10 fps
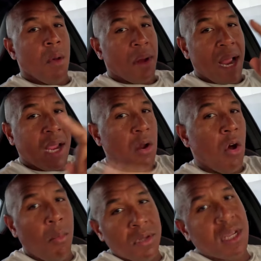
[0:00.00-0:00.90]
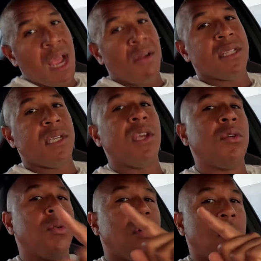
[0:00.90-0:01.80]
But I can almost guarantee
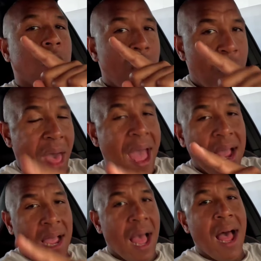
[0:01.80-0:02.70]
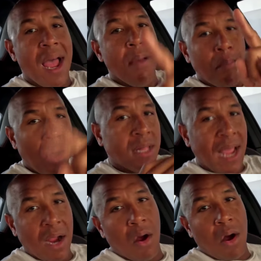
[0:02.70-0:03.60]
you that guy bought
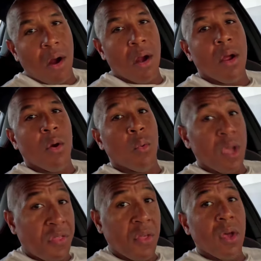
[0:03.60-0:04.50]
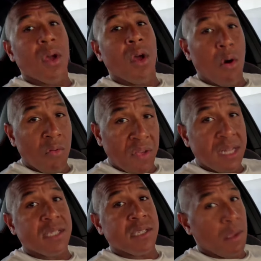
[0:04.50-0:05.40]
that car with
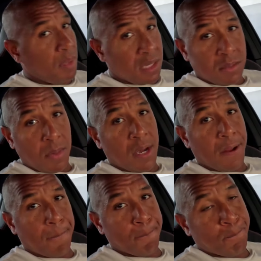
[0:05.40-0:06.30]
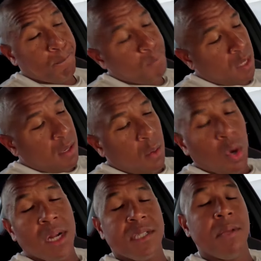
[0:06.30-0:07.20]
COVID stimulus money.
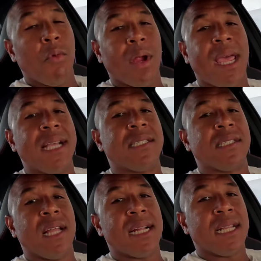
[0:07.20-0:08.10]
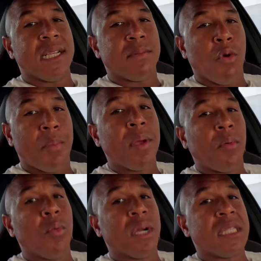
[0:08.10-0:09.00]
We're going to see more cases like this. More
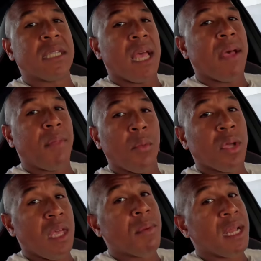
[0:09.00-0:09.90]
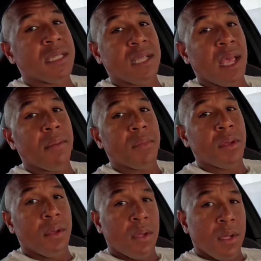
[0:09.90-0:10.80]
people will get scammed. They will keep getting scammed.
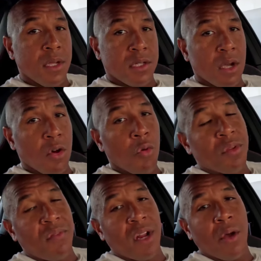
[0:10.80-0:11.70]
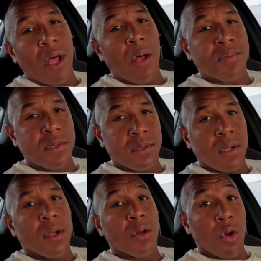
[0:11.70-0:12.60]
So, hope the video helps.
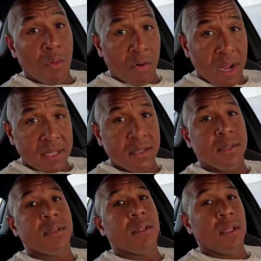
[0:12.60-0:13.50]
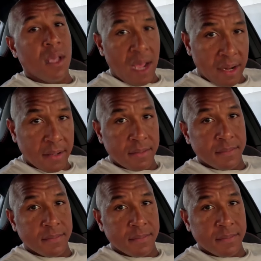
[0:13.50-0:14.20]
No regrets. Get it.